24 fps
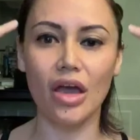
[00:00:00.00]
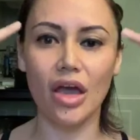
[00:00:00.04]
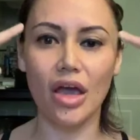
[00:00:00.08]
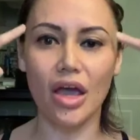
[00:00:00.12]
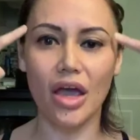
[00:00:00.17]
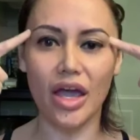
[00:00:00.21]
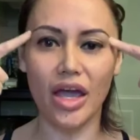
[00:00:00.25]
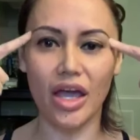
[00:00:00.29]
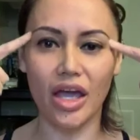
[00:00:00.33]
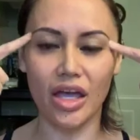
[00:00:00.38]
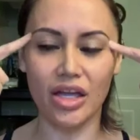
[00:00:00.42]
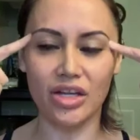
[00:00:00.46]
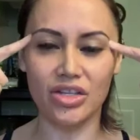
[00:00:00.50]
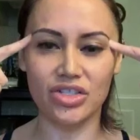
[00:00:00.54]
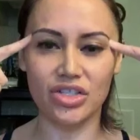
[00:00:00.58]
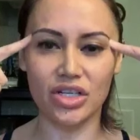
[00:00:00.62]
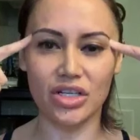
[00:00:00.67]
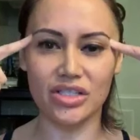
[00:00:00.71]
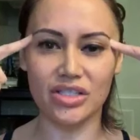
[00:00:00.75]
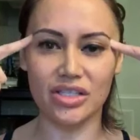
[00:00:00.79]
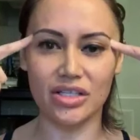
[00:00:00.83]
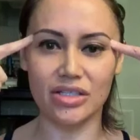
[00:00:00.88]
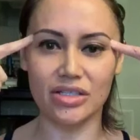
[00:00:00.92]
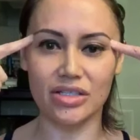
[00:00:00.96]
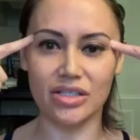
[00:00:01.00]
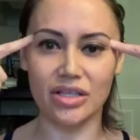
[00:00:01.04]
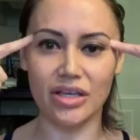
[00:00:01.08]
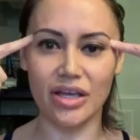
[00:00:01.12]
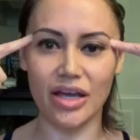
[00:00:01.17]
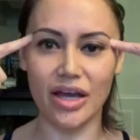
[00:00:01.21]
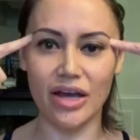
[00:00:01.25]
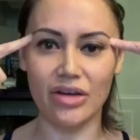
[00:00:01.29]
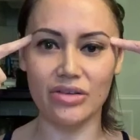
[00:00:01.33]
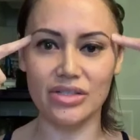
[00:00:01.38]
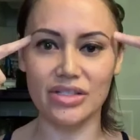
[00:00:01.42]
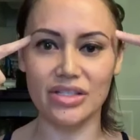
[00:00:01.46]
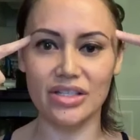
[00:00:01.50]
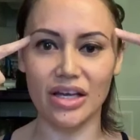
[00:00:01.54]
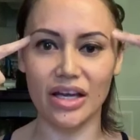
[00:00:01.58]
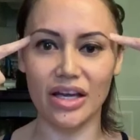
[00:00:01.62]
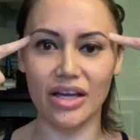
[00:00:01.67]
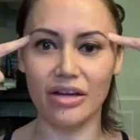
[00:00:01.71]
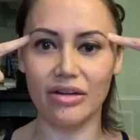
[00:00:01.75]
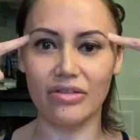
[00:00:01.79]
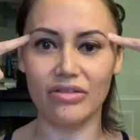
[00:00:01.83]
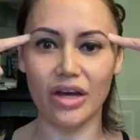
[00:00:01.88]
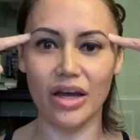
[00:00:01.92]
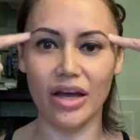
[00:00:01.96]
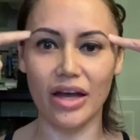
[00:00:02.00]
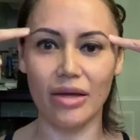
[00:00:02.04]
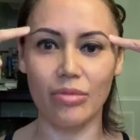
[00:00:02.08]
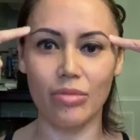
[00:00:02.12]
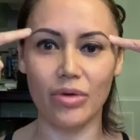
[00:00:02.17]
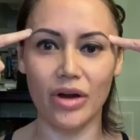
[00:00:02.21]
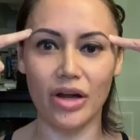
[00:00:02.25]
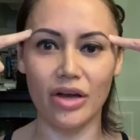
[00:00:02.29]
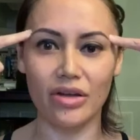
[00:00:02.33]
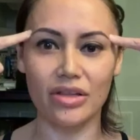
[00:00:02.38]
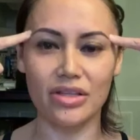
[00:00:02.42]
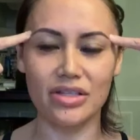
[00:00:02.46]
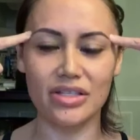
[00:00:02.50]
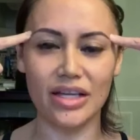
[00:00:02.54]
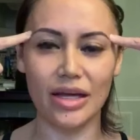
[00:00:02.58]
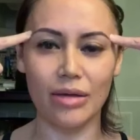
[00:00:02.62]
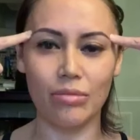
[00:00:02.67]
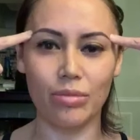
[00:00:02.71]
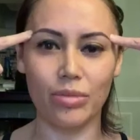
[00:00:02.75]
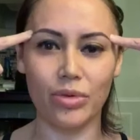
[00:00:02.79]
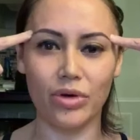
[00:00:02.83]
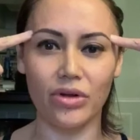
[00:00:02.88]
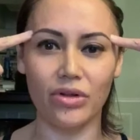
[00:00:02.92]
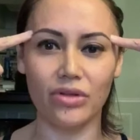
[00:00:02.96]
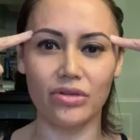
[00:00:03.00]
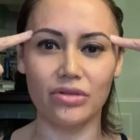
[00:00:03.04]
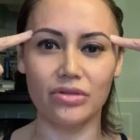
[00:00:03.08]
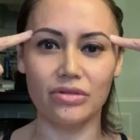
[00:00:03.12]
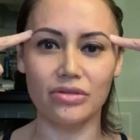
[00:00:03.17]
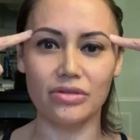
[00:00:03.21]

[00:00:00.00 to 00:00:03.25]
And just onto the outside of the eyebrow, the temple.